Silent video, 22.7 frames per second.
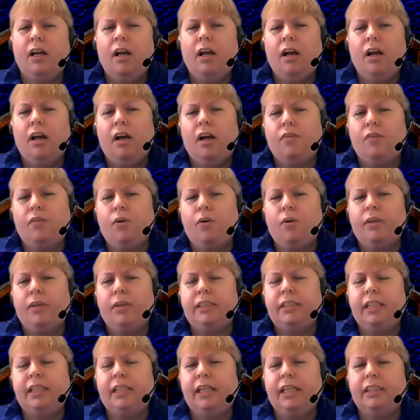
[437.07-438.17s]
Of course,
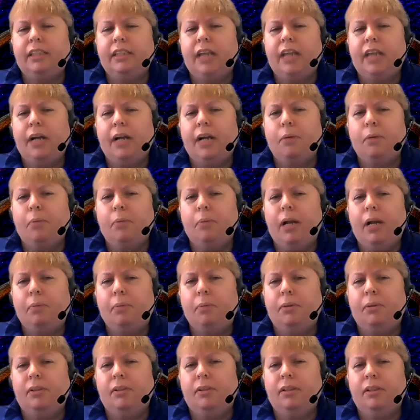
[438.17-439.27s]
in the entire
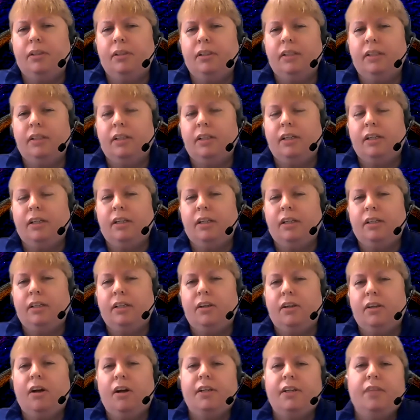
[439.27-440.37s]
Bible,
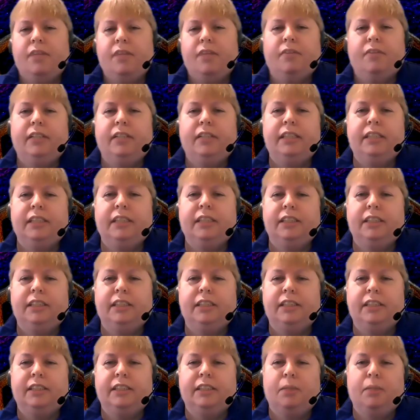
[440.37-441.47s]
God never listens
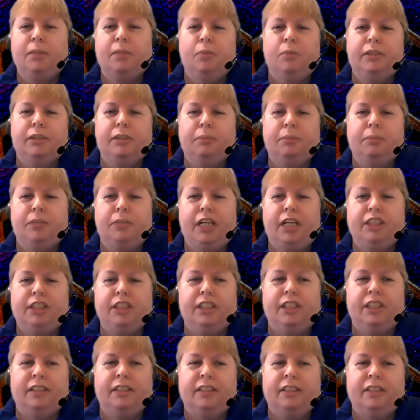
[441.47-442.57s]
to someone's
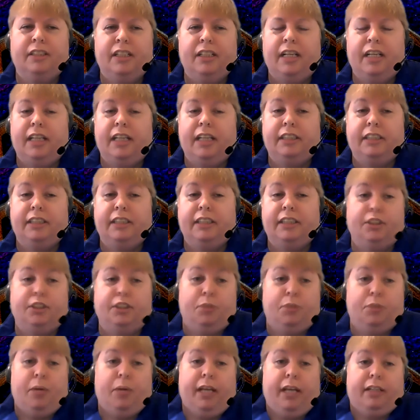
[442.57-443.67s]
objection and says, "You're
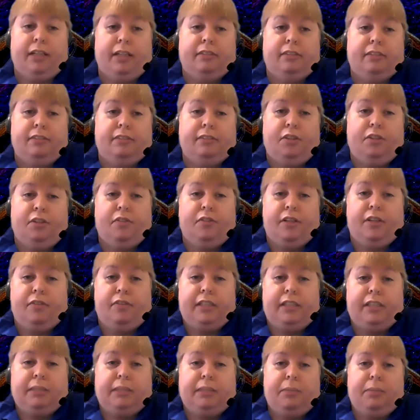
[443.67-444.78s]
right. You've
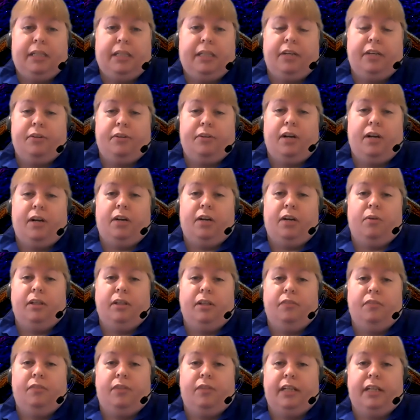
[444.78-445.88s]
convinced me that you're not
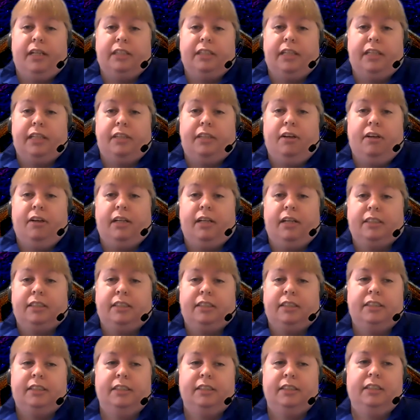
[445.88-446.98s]
qualified as I thought.
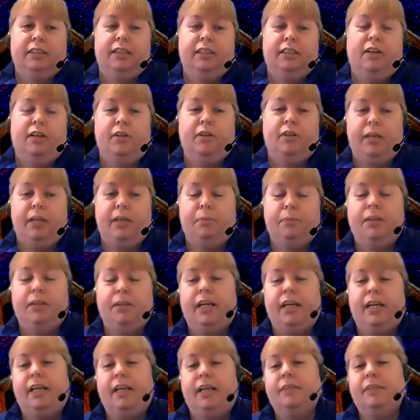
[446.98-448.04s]
I'll keep looking."